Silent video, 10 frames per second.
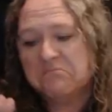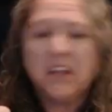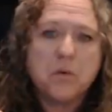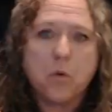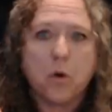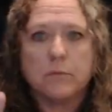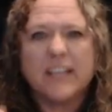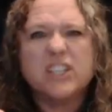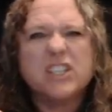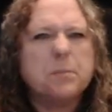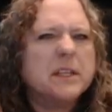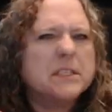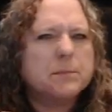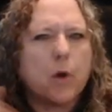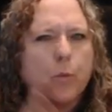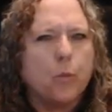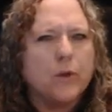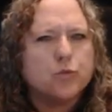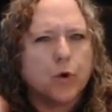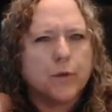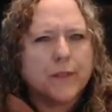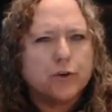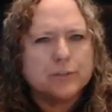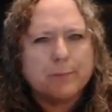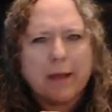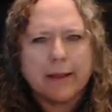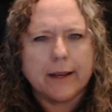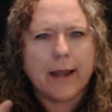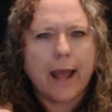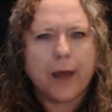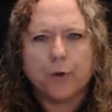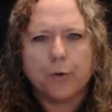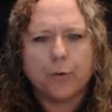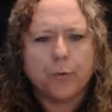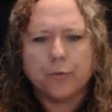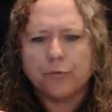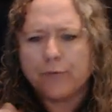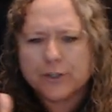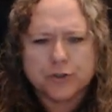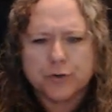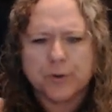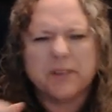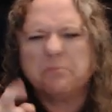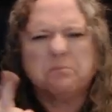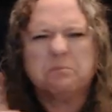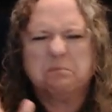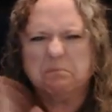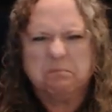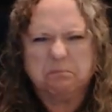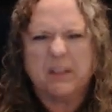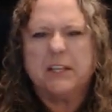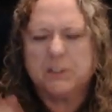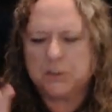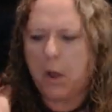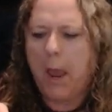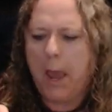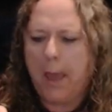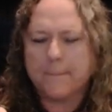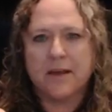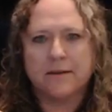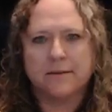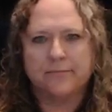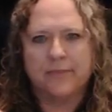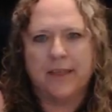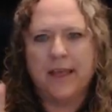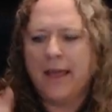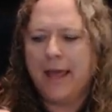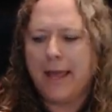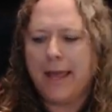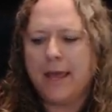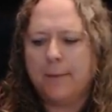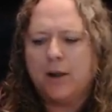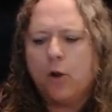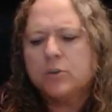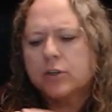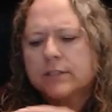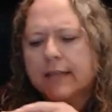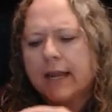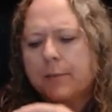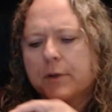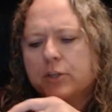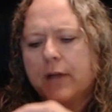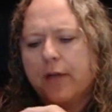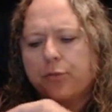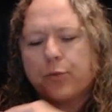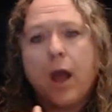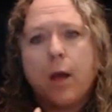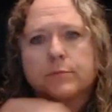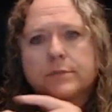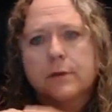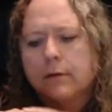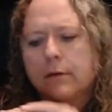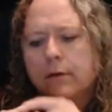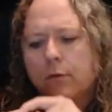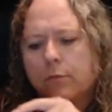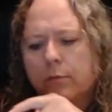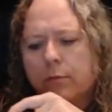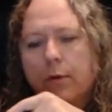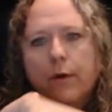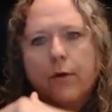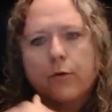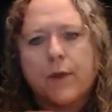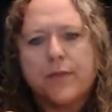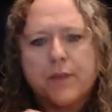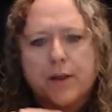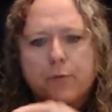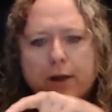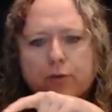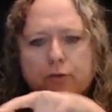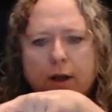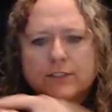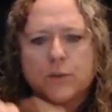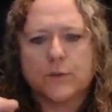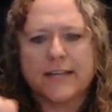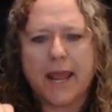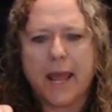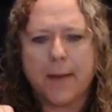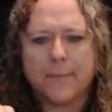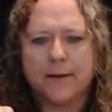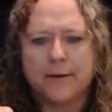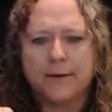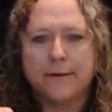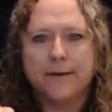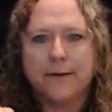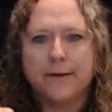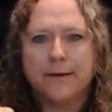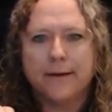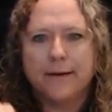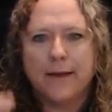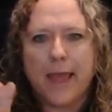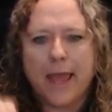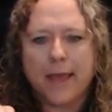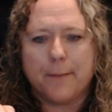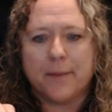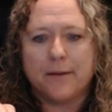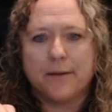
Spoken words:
Either or, it just depends upon which word that you're spelling, how fast you're doing. It's M. M. It almost looks like an M because you got 3 humps right there, right across. So it's an M. M.